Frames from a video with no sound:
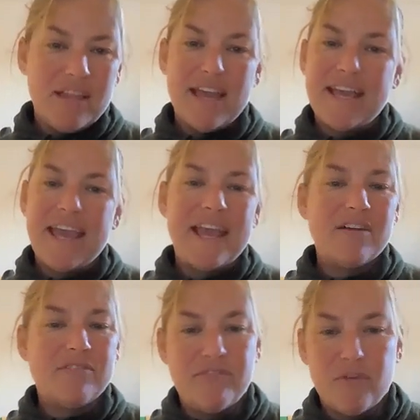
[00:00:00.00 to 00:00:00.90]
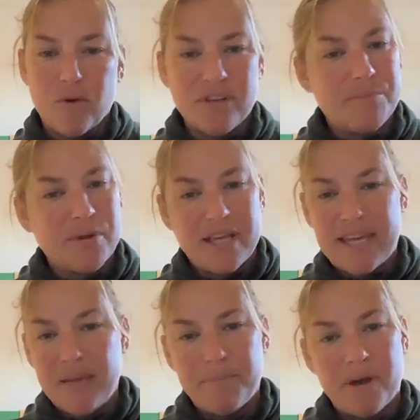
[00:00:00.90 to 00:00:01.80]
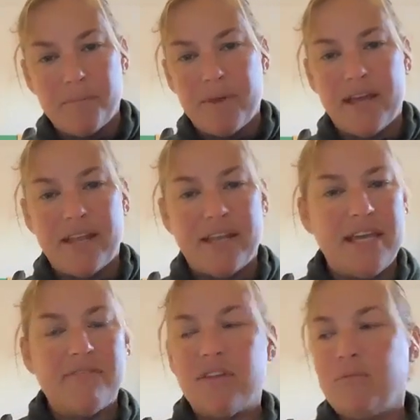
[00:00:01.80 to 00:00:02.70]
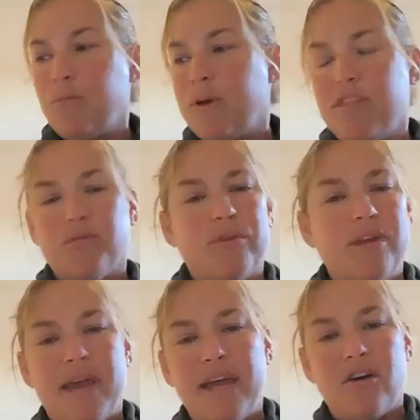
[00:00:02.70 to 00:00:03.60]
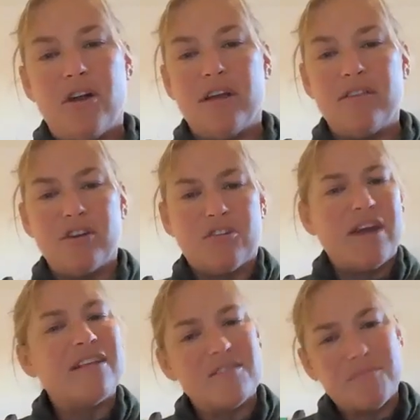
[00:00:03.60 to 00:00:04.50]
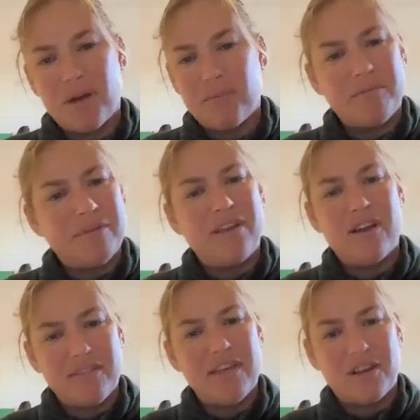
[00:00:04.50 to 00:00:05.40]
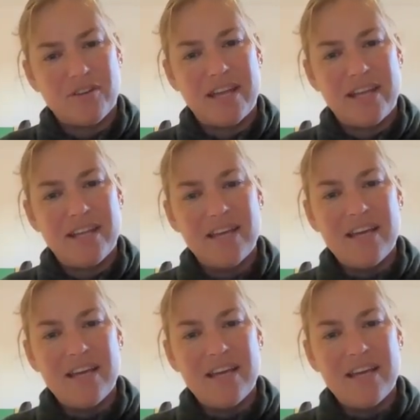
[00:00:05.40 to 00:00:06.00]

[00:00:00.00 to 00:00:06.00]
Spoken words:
They can't afford to put a heat pump in, even with a rebate on it. Their credit's probably not that great.